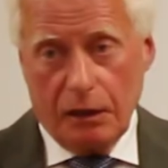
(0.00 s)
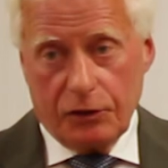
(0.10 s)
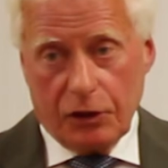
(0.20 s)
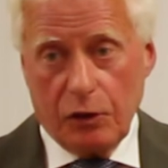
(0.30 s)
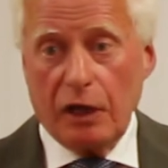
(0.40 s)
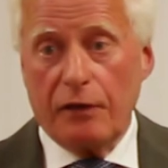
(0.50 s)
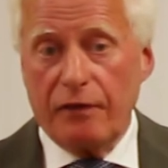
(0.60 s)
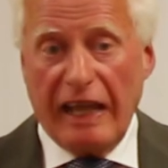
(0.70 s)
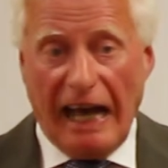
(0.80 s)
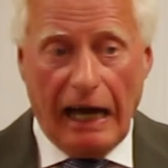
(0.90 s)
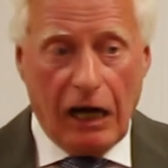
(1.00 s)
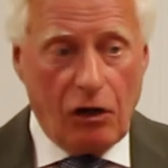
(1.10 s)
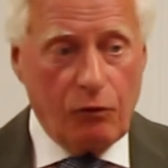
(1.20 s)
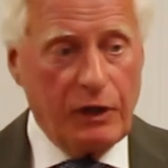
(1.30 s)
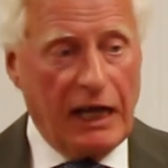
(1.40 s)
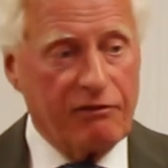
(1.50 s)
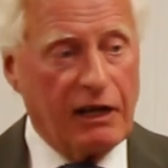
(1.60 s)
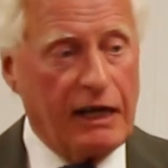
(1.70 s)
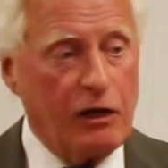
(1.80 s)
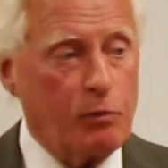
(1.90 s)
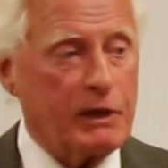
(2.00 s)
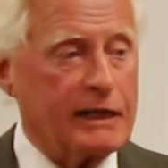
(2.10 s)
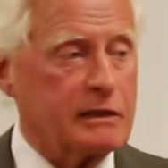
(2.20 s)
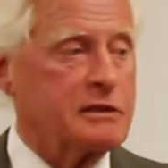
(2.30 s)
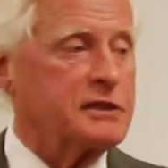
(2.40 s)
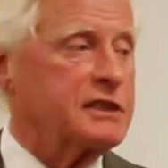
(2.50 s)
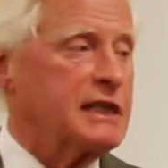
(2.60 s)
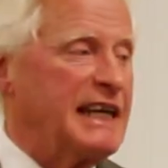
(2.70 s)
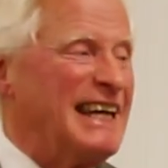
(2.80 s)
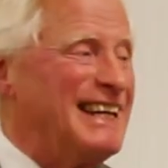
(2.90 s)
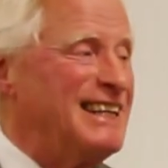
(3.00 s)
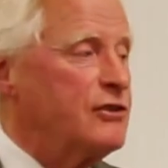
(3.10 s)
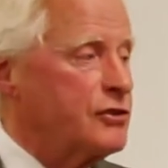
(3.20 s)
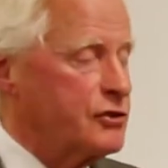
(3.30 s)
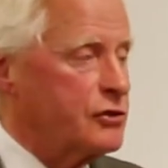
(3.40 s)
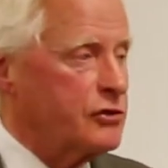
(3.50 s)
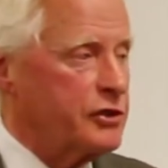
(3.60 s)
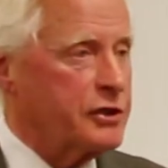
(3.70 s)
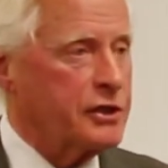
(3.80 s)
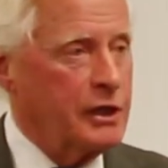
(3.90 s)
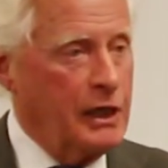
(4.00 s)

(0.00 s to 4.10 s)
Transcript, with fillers: So now we have chiropractors in Zurich